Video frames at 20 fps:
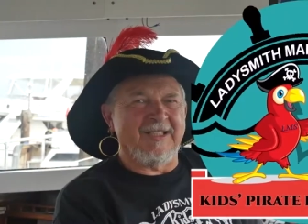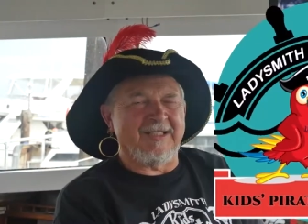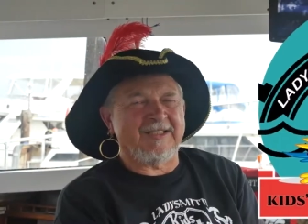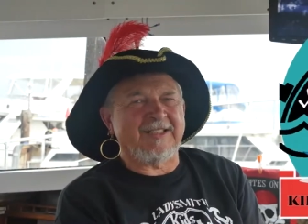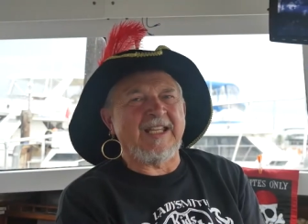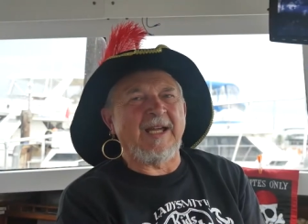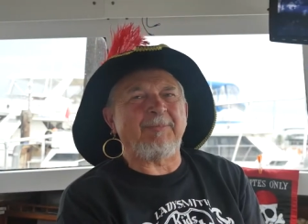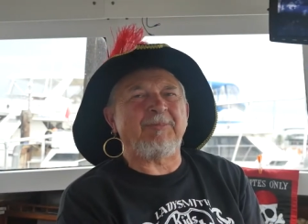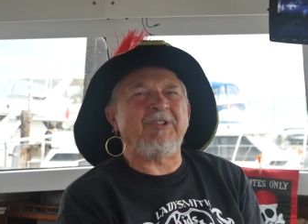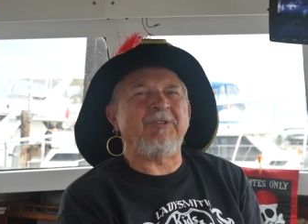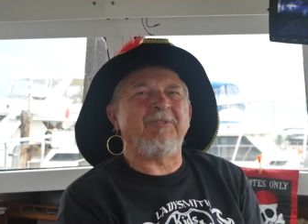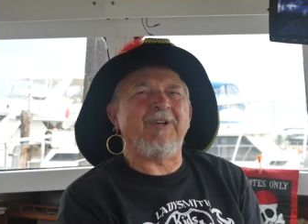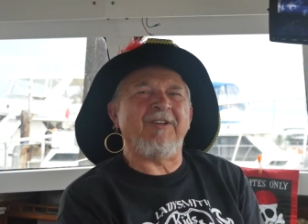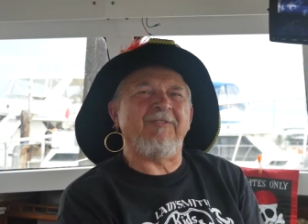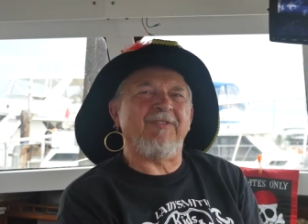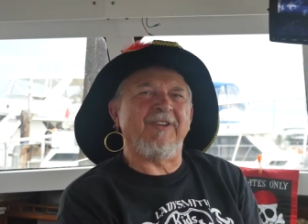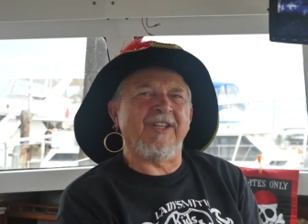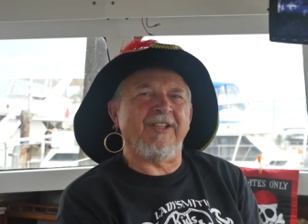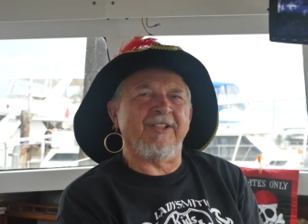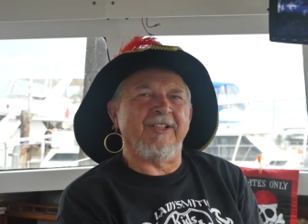it's Captain
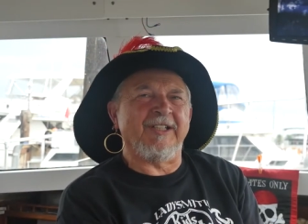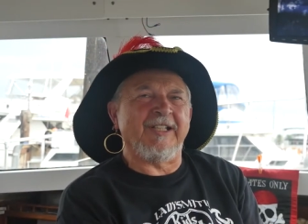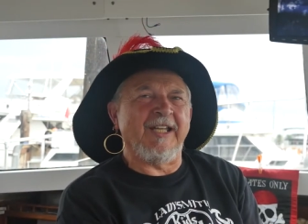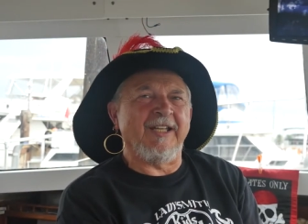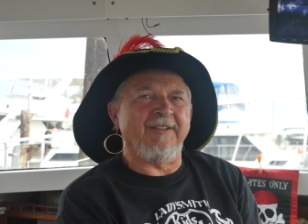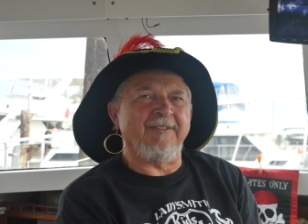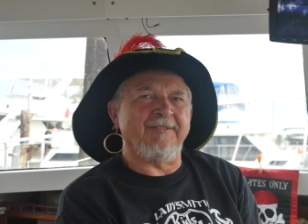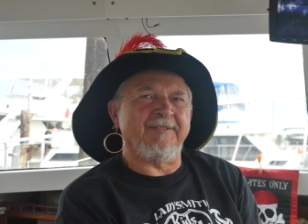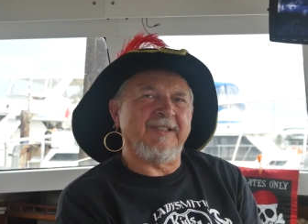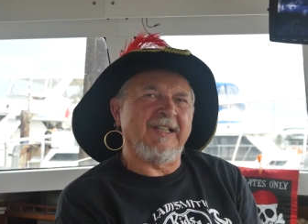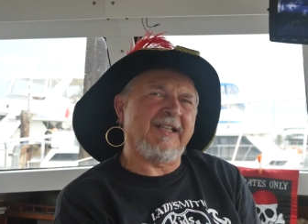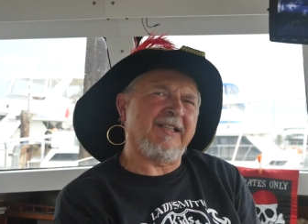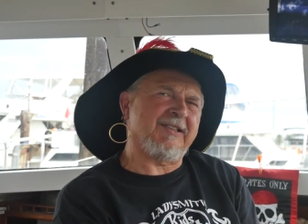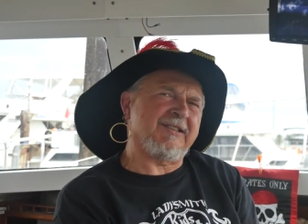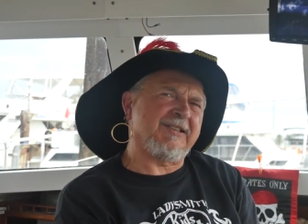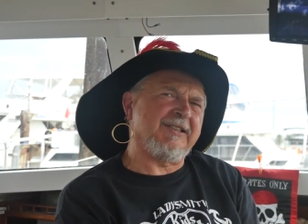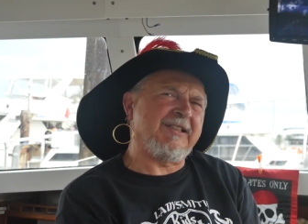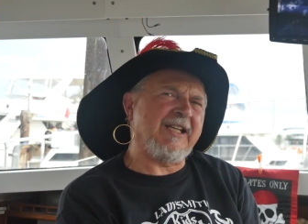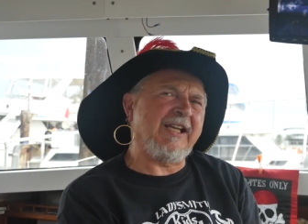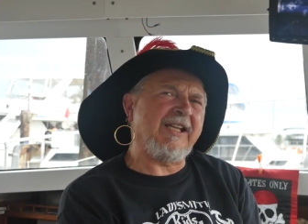Redfeather again. It's
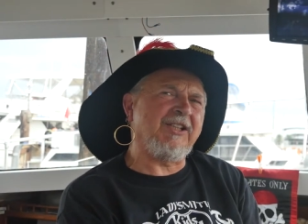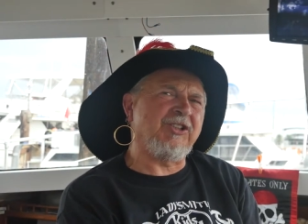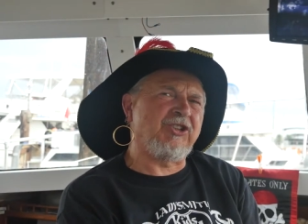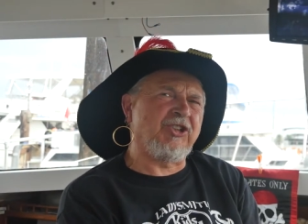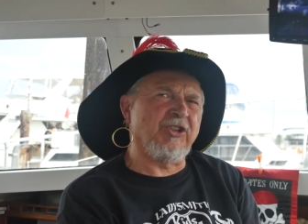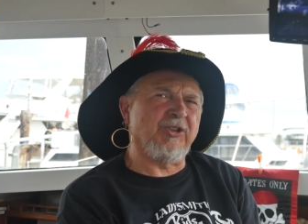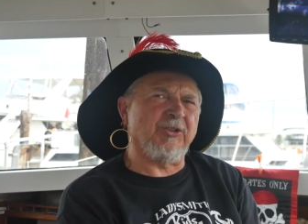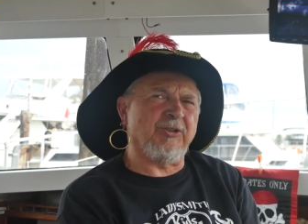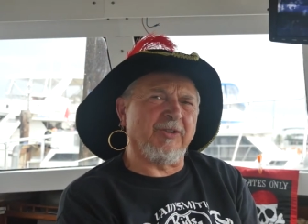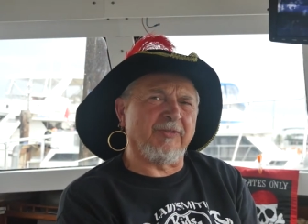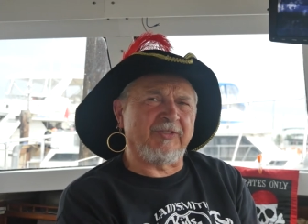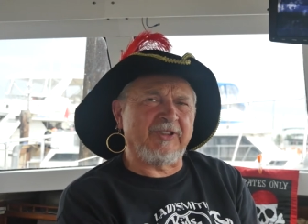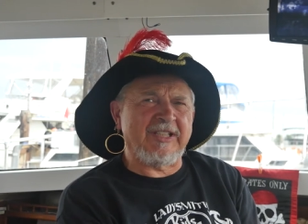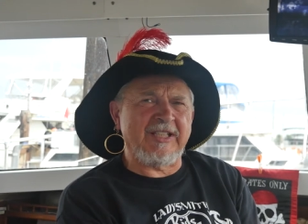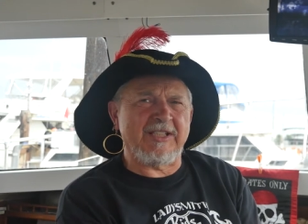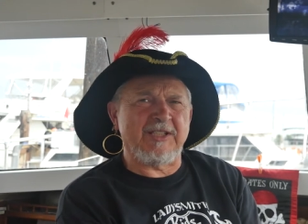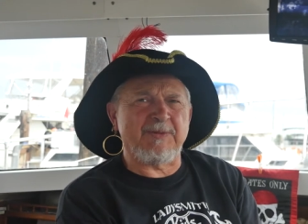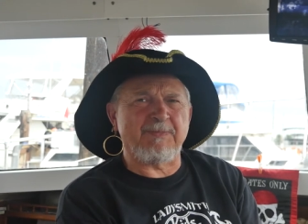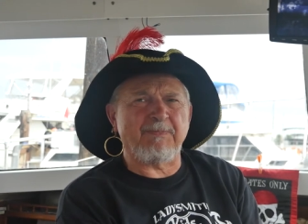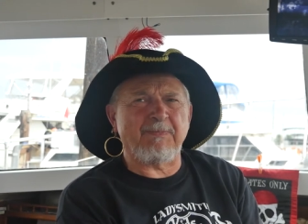day two of
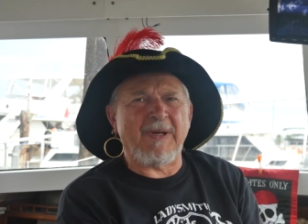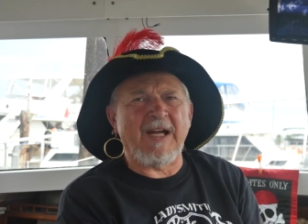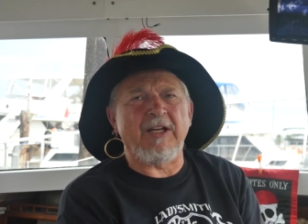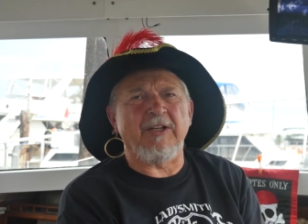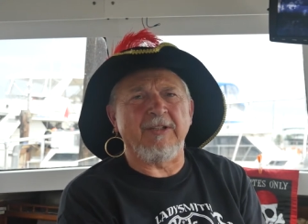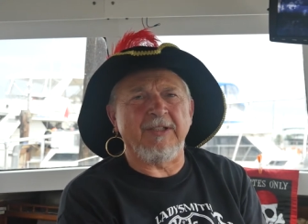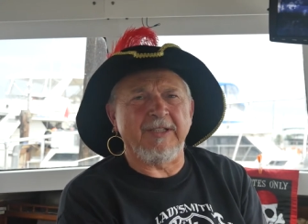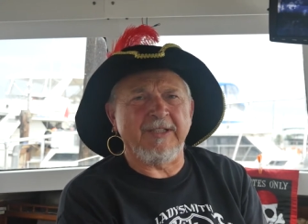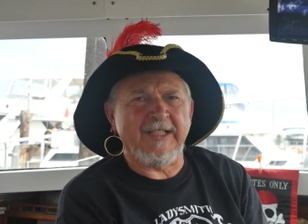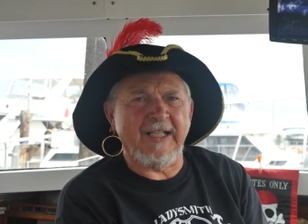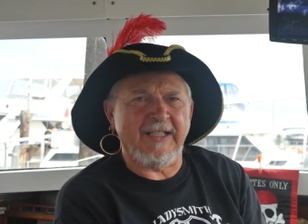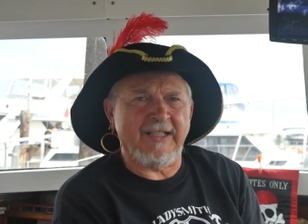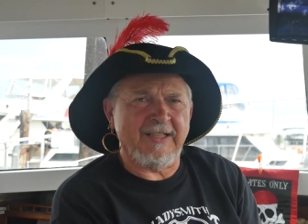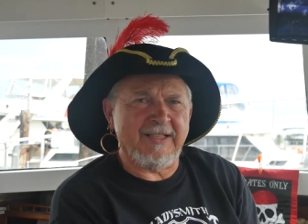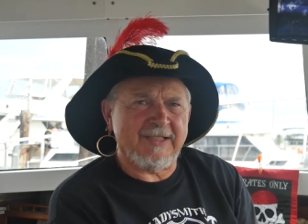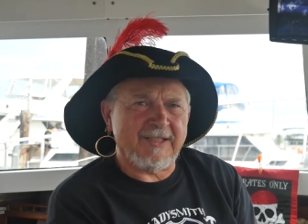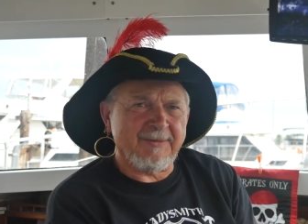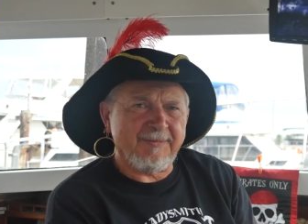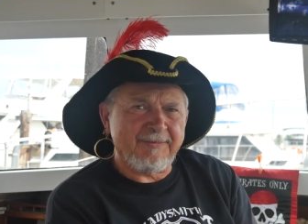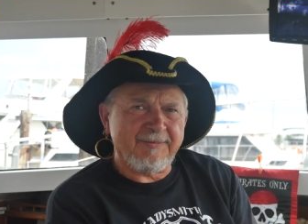Kids Pirate
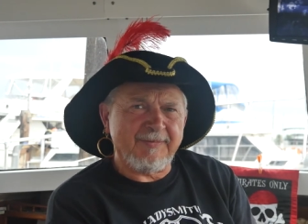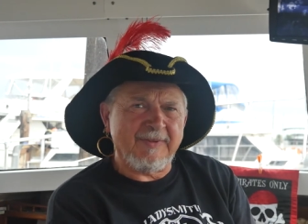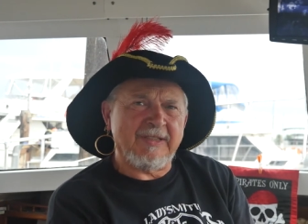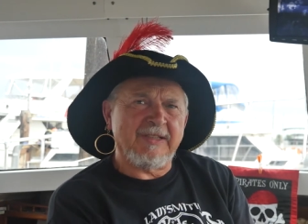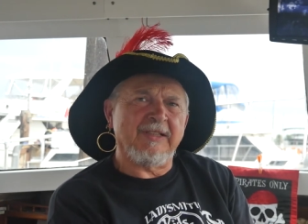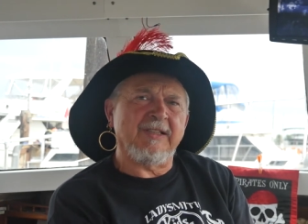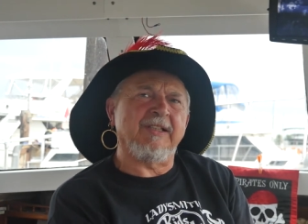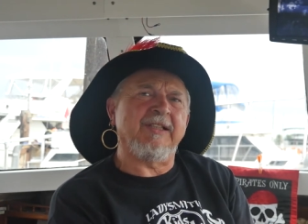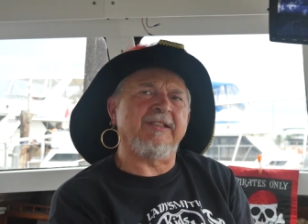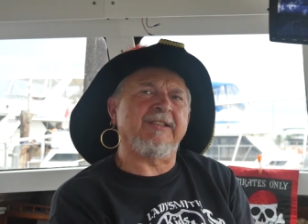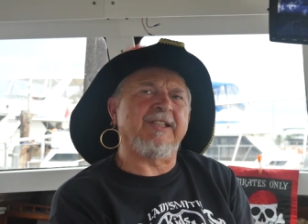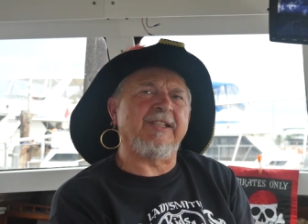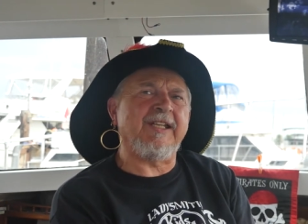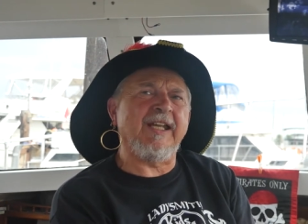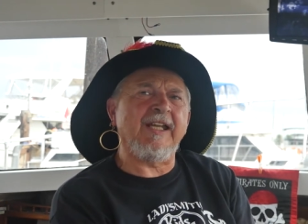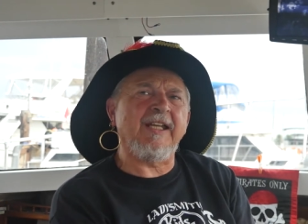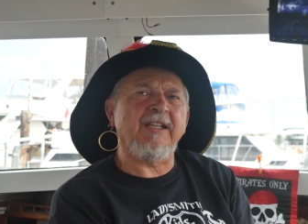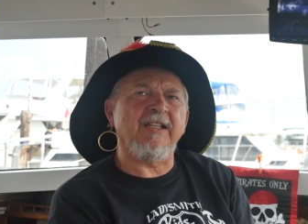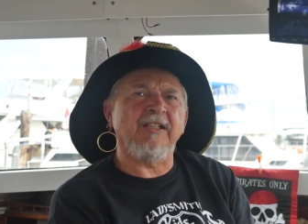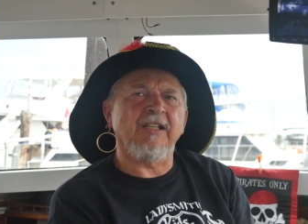Days. And
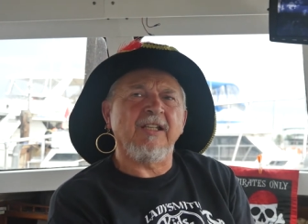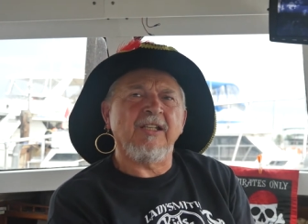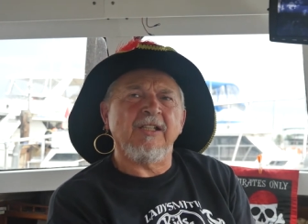today,